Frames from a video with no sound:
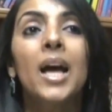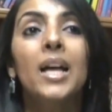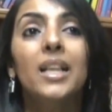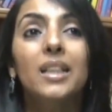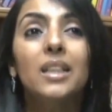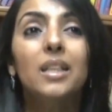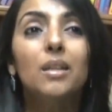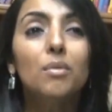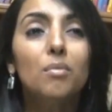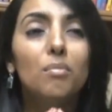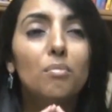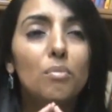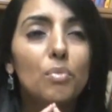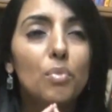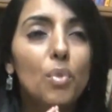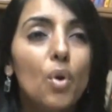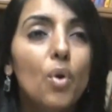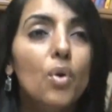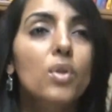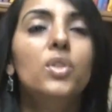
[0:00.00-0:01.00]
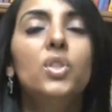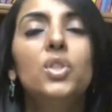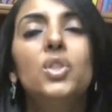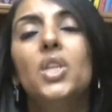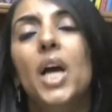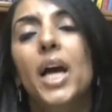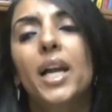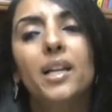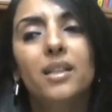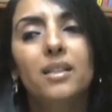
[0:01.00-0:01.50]
The most
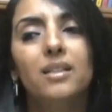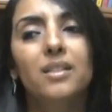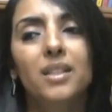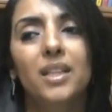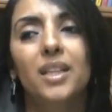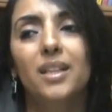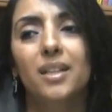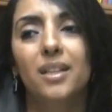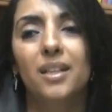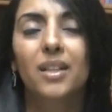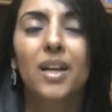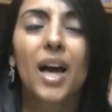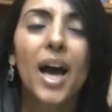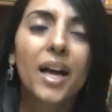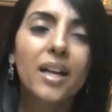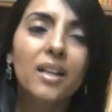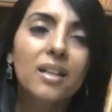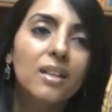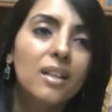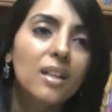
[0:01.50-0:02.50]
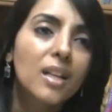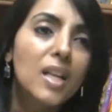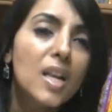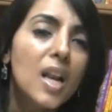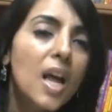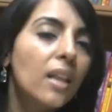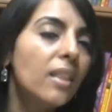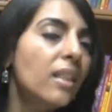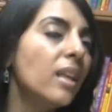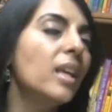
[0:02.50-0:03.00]
challenging, and
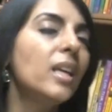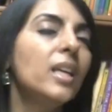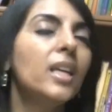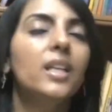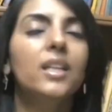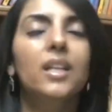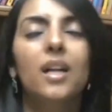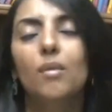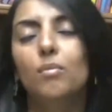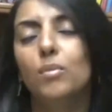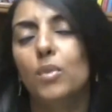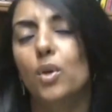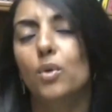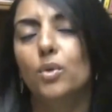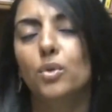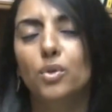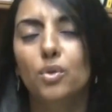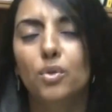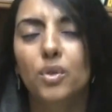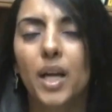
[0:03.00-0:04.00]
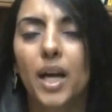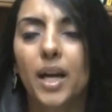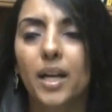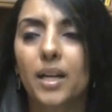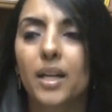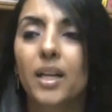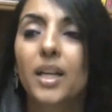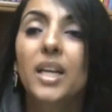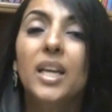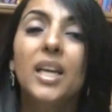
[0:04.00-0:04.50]
nothing can come close to that,
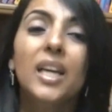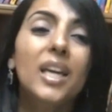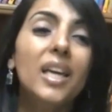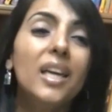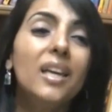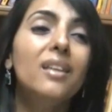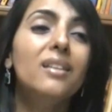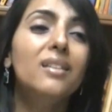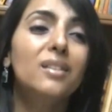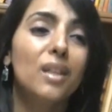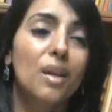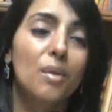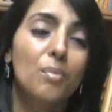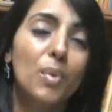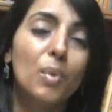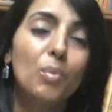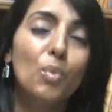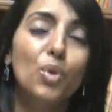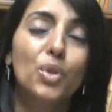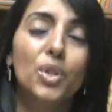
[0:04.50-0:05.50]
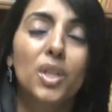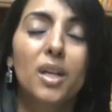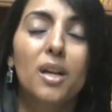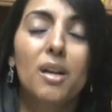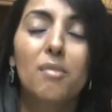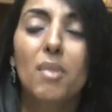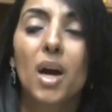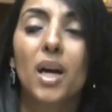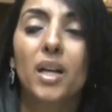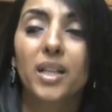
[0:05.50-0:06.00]
is promotion and
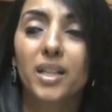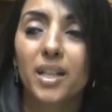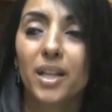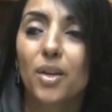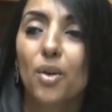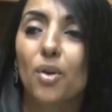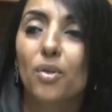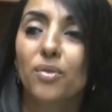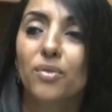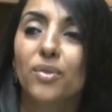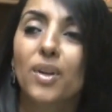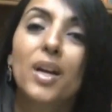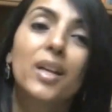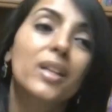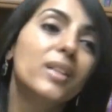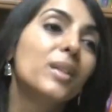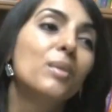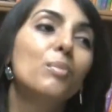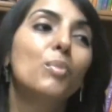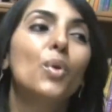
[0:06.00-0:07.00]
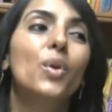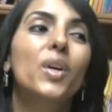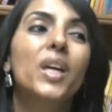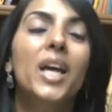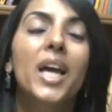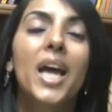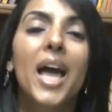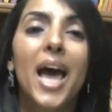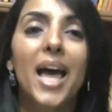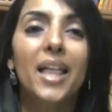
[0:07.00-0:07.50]
marketing of the book,
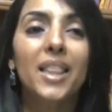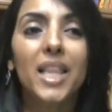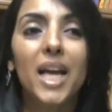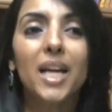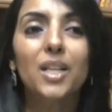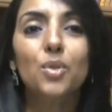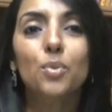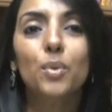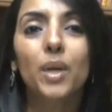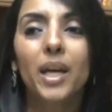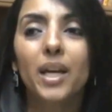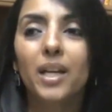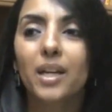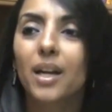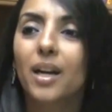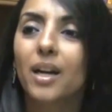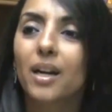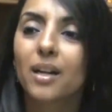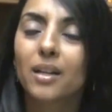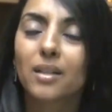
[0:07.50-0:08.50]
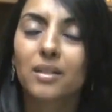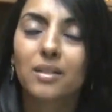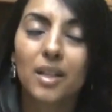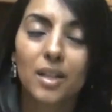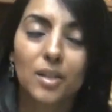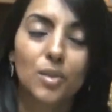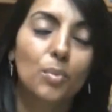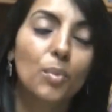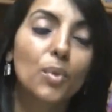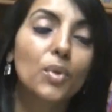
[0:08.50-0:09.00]
and that's where
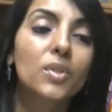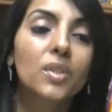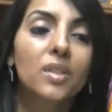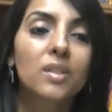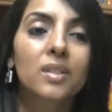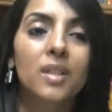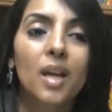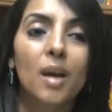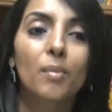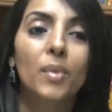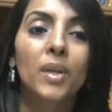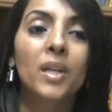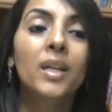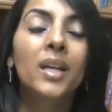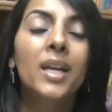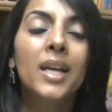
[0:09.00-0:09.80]
JustBooks is coming.